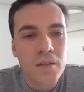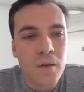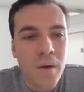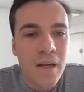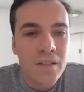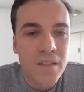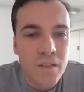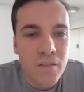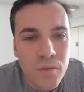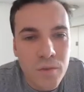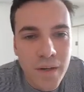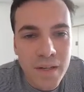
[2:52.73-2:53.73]
So I'll ask it
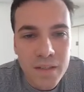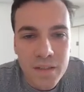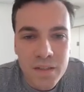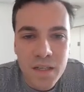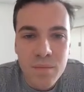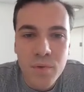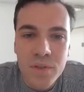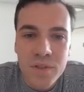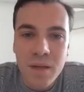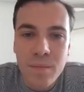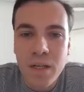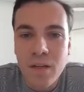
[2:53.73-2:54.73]
to create a simple
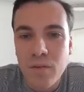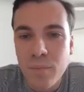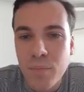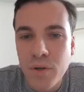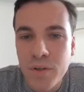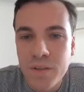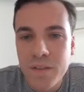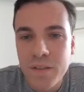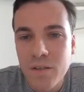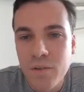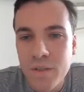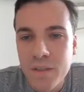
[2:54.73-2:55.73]
assembly of a product,
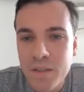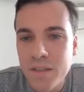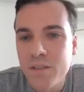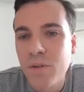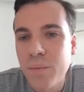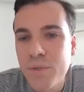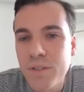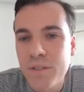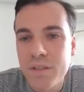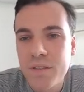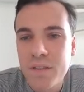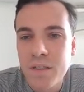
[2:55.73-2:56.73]
including the
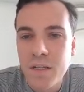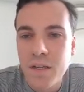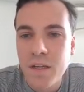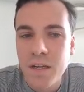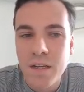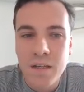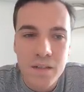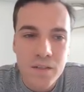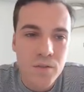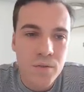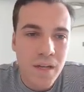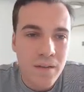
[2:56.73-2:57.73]
descriptions, and it
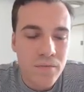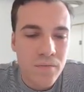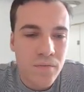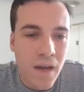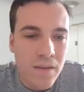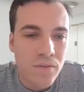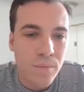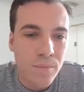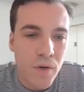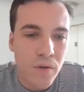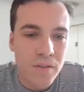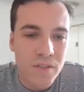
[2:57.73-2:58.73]
should have 5
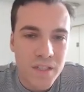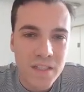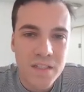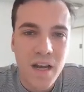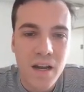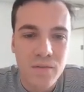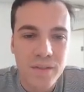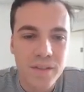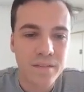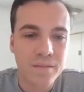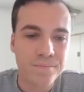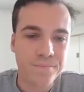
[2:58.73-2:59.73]
components inside of it.